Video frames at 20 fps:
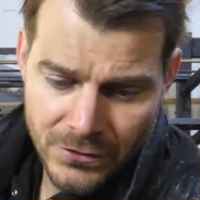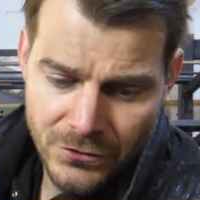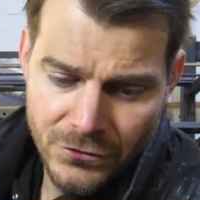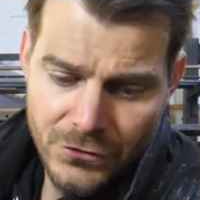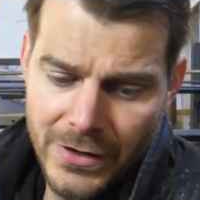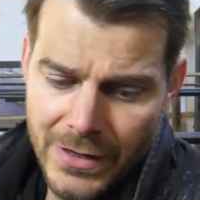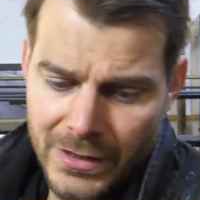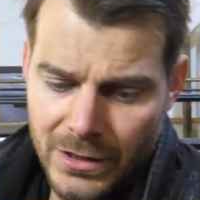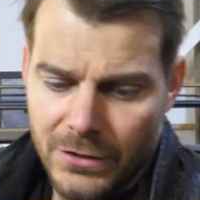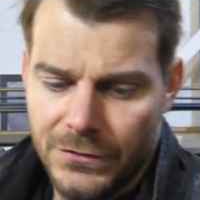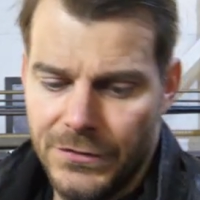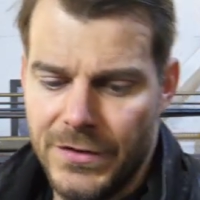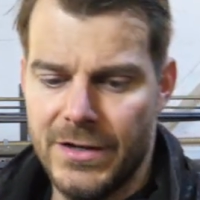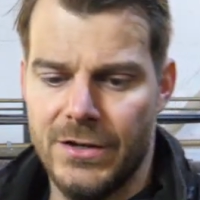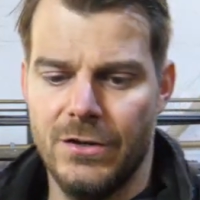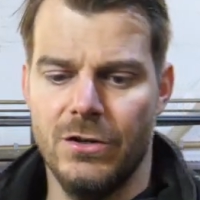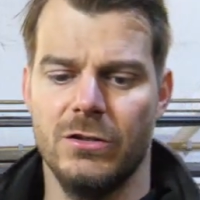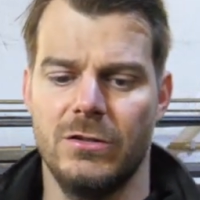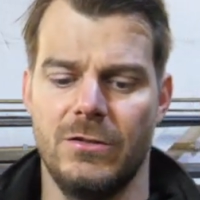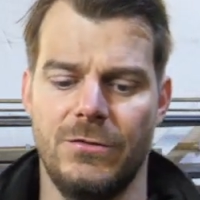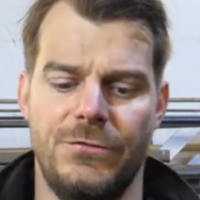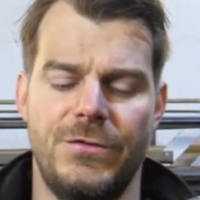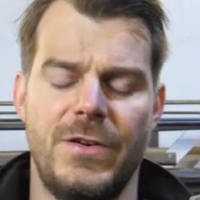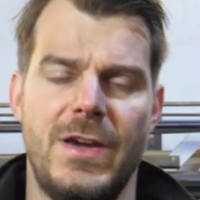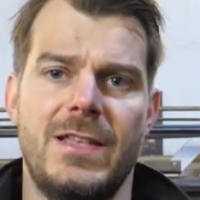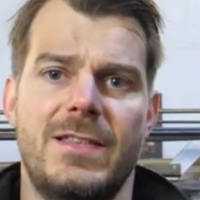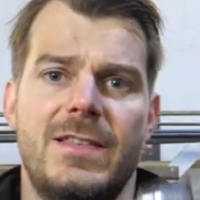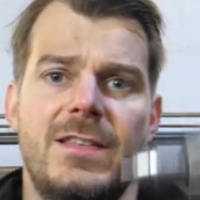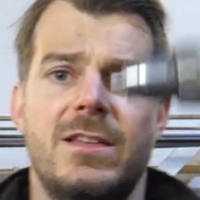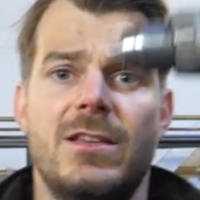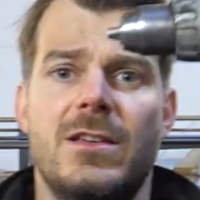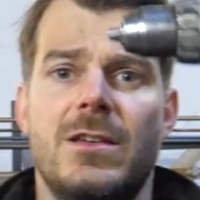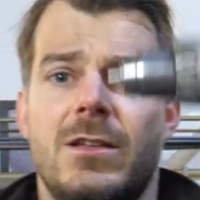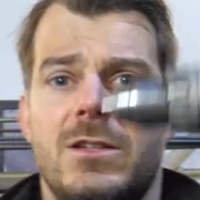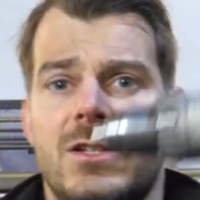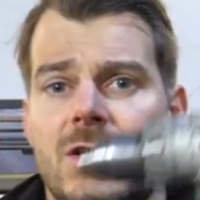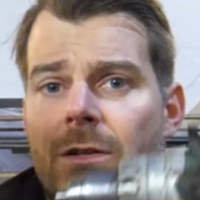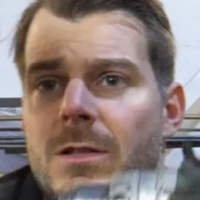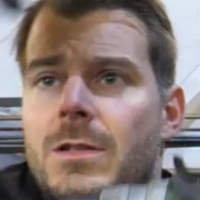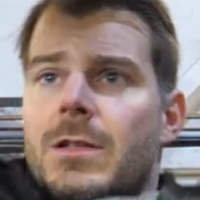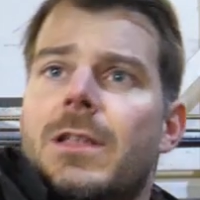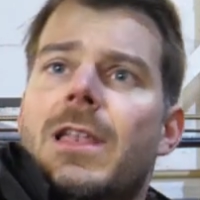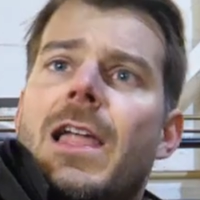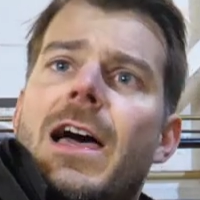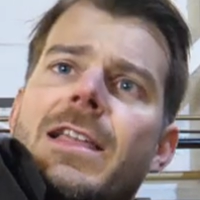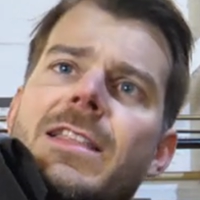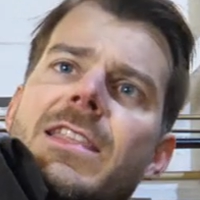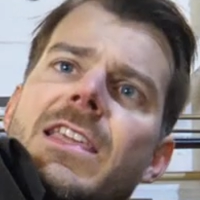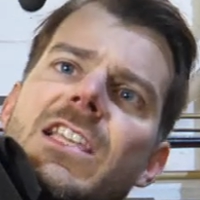drill did not fit like